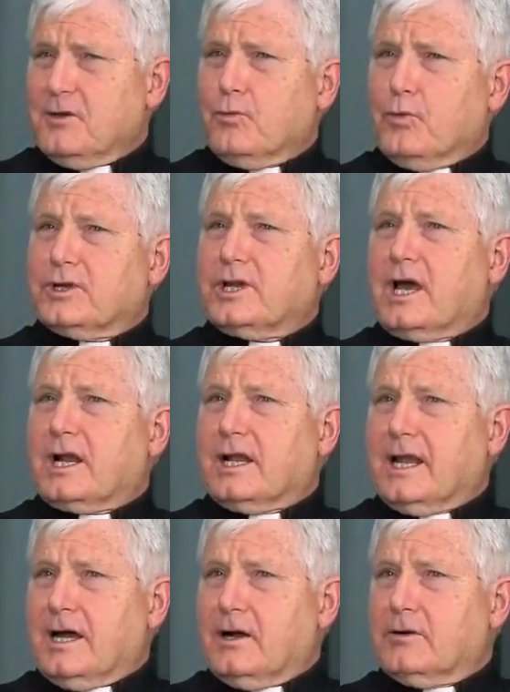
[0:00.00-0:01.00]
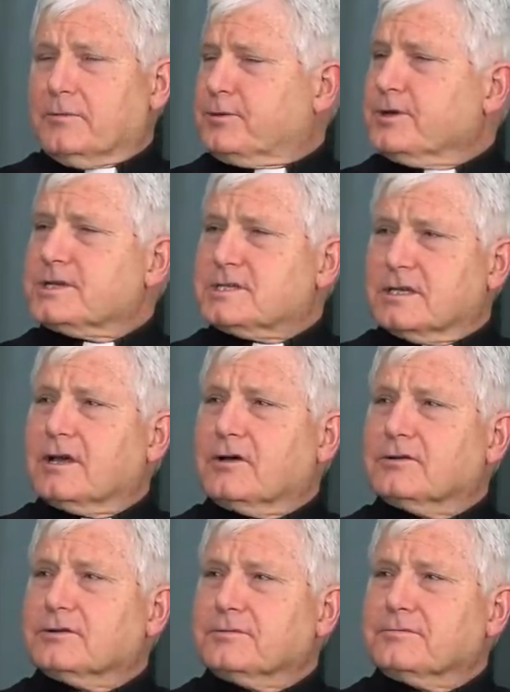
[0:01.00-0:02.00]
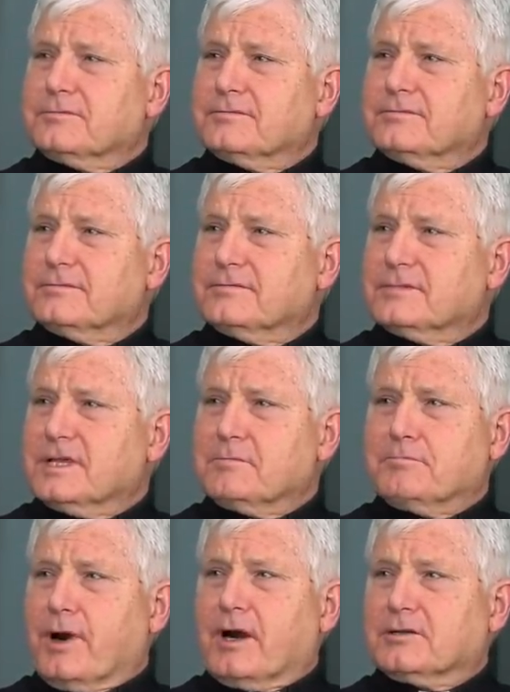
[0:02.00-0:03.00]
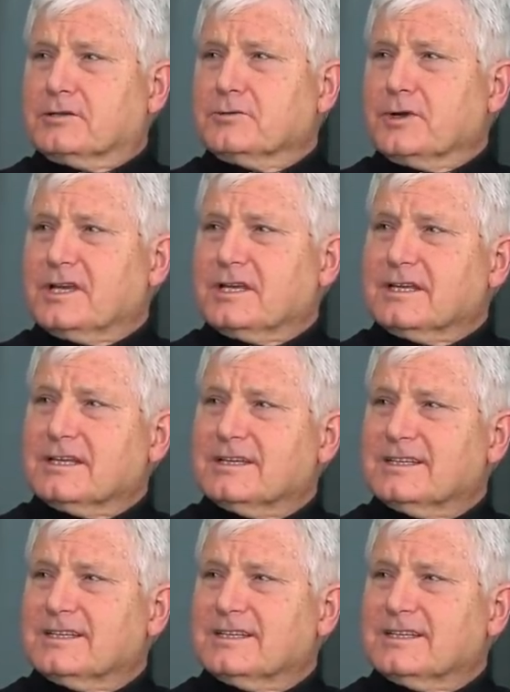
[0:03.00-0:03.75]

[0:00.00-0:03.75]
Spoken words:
would not allow a priest to go to him. They barred the way.